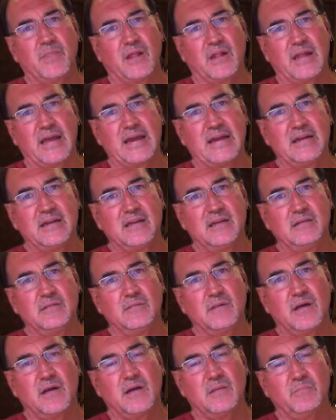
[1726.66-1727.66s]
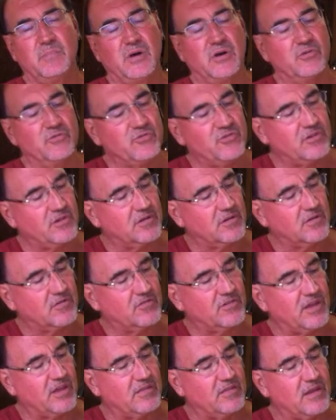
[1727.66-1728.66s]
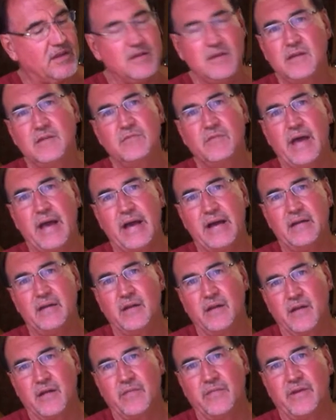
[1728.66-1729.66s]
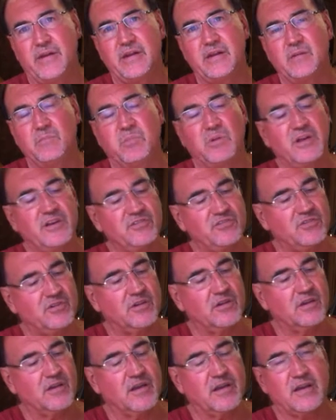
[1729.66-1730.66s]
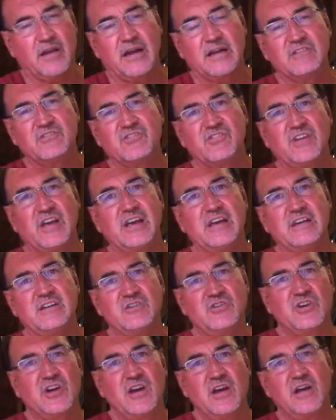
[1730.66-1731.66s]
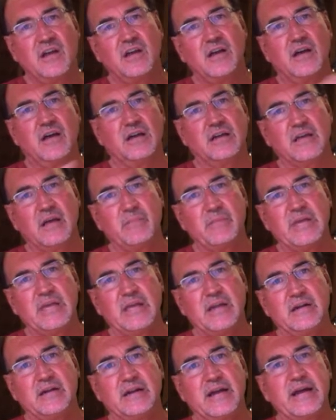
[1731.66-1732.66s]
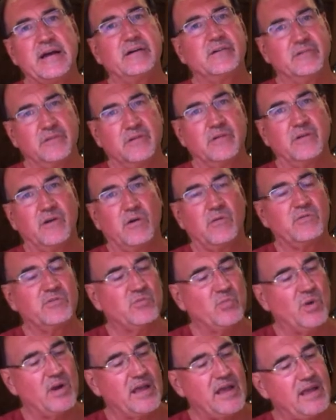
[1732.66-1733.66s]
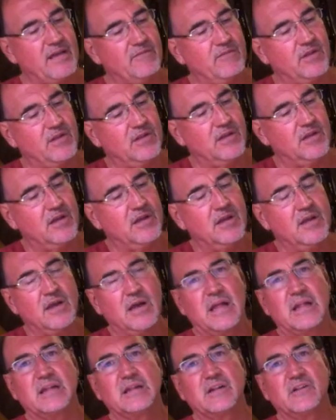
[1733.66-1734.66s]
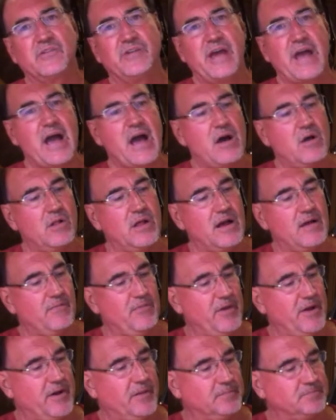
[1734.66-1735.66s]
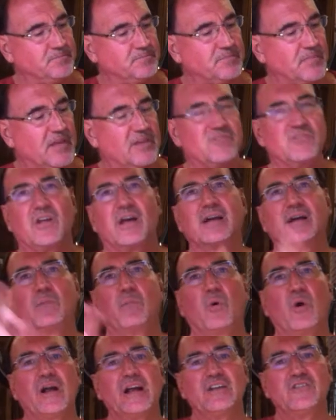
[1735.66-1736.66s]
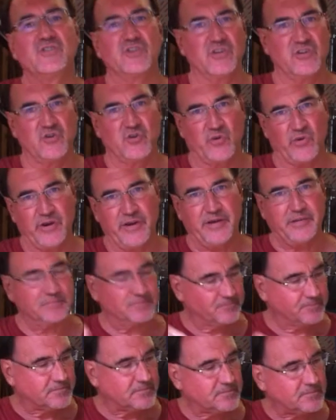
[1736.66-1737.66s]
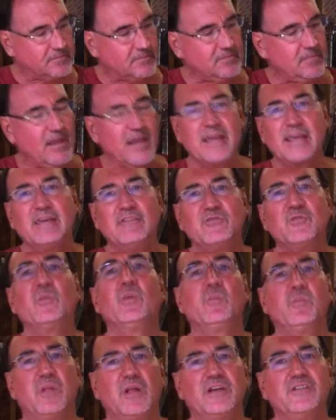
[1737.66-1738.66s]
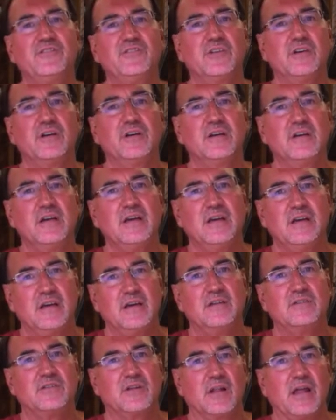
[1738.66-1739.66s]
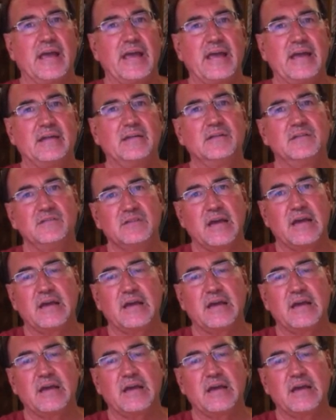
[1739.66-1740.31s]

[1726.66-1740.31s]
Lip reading: landing post because they need that. They need a place to kind of stage coming in and out. You always want to have a little dowel out there. It's like a branch in a tree. It gives them a place to land and